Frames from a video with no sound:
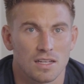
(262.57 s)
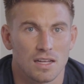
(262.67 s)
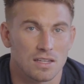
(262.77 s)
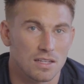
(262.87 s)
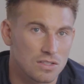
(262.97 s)

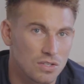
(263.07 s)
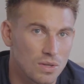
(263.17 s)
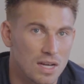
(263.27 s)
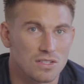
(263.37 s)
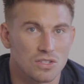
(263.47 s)
and in
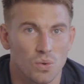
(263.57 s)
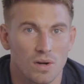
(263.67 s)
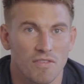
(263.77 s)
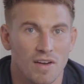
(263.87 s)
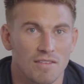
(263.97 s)

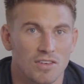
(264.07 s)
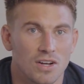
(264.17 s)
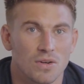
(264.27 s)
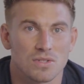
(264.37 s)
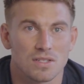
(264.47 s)
2025 to
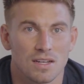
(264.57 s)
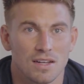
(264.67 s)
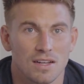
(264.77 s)
host